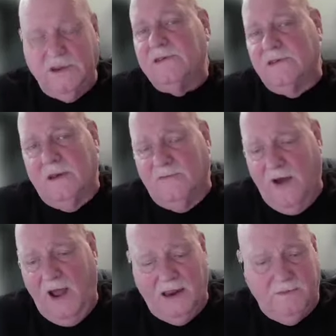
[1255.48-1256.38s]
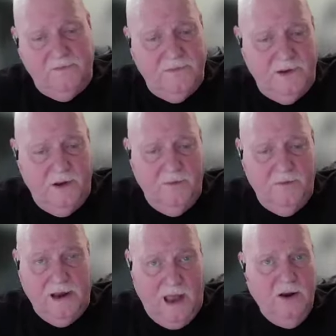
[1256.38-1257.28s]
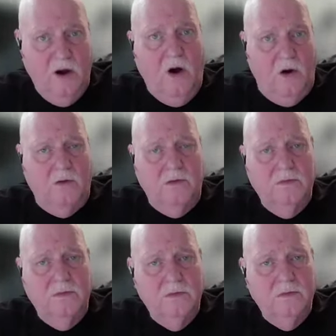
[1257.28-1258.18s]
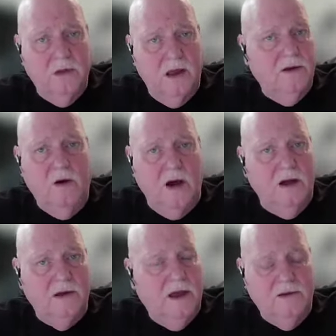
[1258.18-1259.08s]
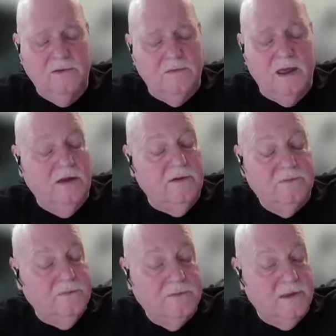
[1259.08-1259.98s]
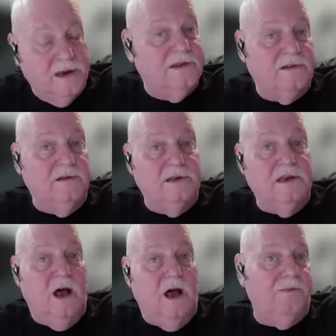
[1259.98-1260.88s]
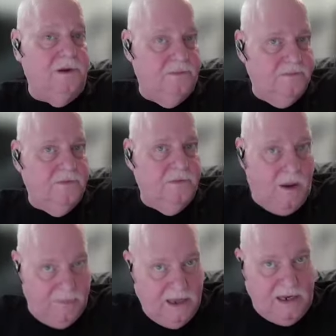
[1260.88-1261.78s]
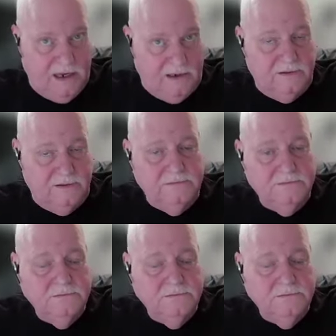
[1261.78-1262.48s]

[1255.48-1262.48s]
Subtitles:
She says I'm fine, you know, but I know, and I still need help, but I'm getting it.